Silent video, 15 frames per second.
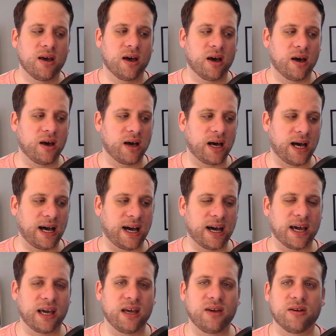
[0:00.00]

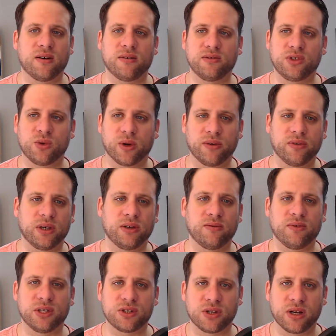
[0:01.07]
high driven
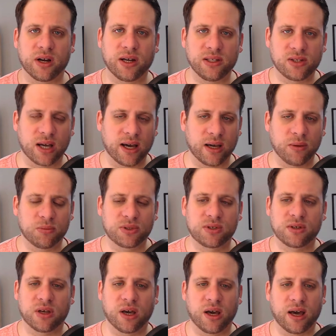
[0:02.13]
visionary
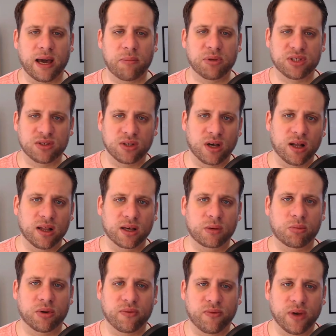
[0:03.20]
types, apostolic,
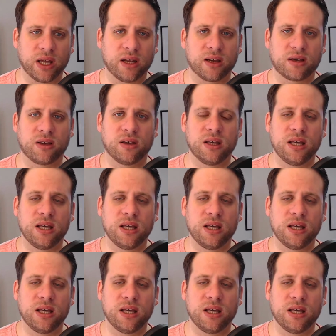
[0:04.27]
prophetic